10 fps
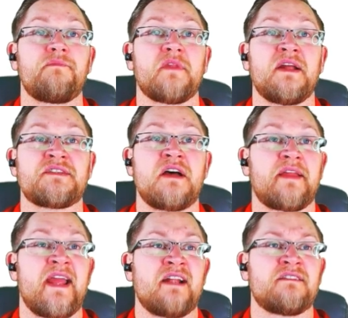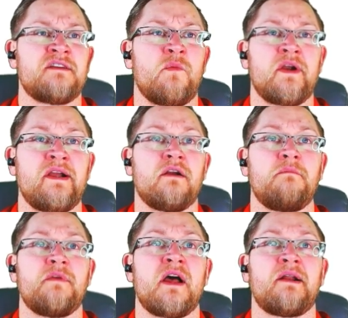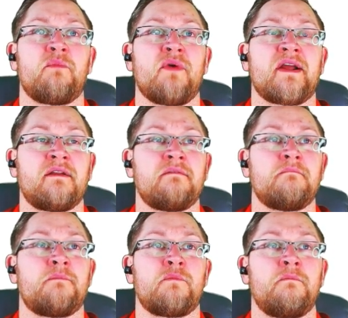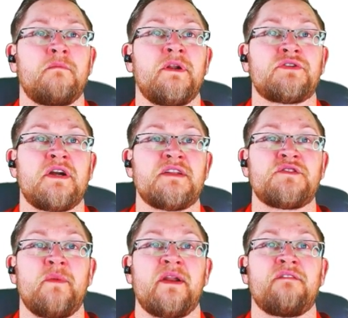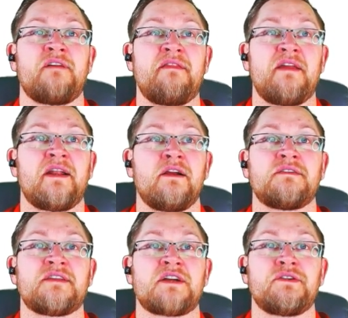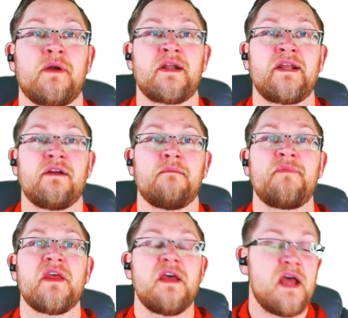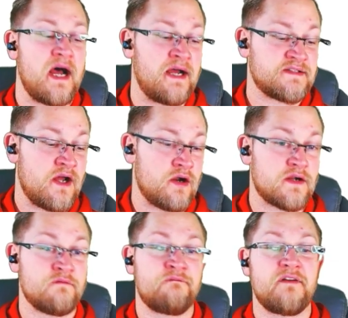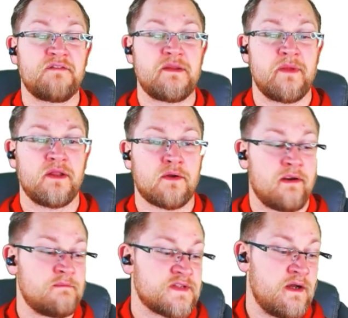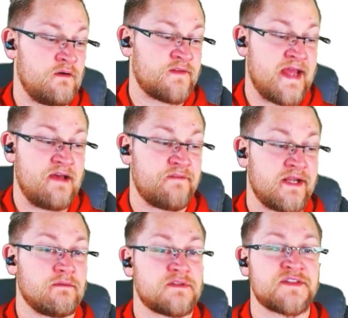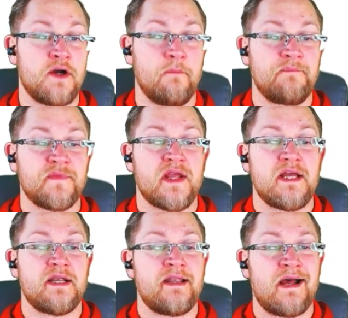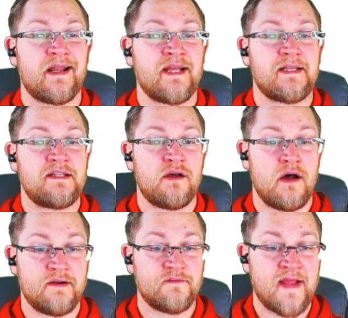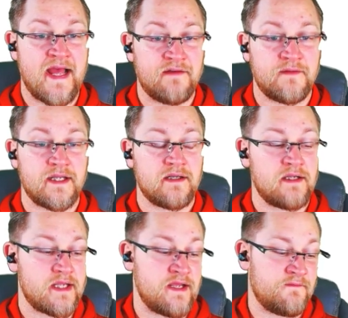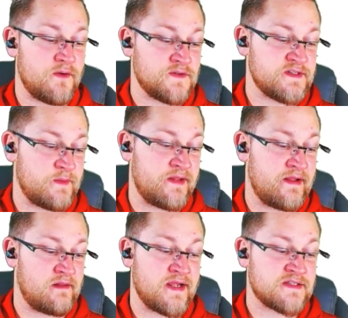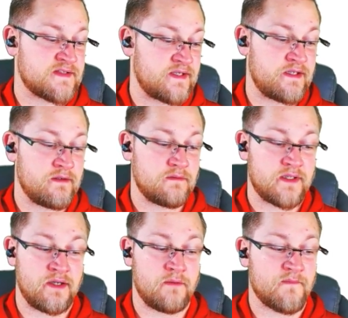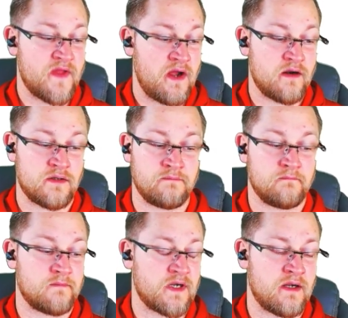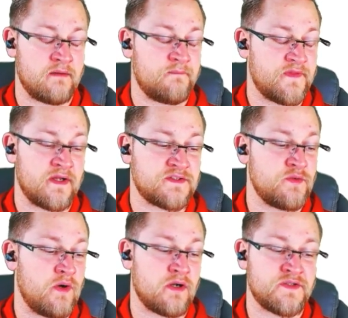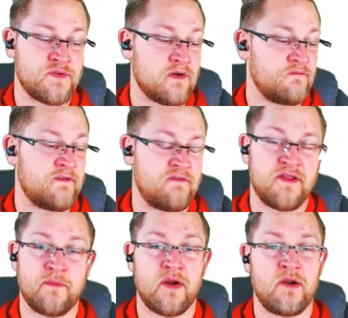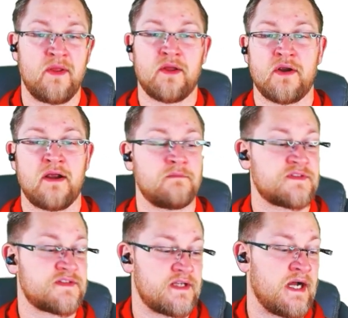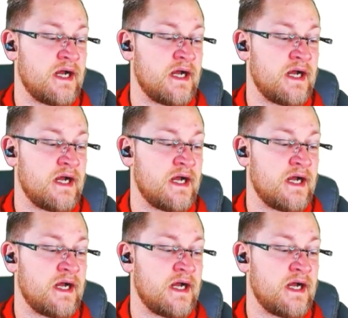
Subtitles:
it's on the can somewhere here. Not going to try to zoom in and find that here. It's actually here. Is 150 milligrams of caffeine. So not a ton of caffeine if you're somebody that likes the 100 or the 200, 250, 300 milligrams.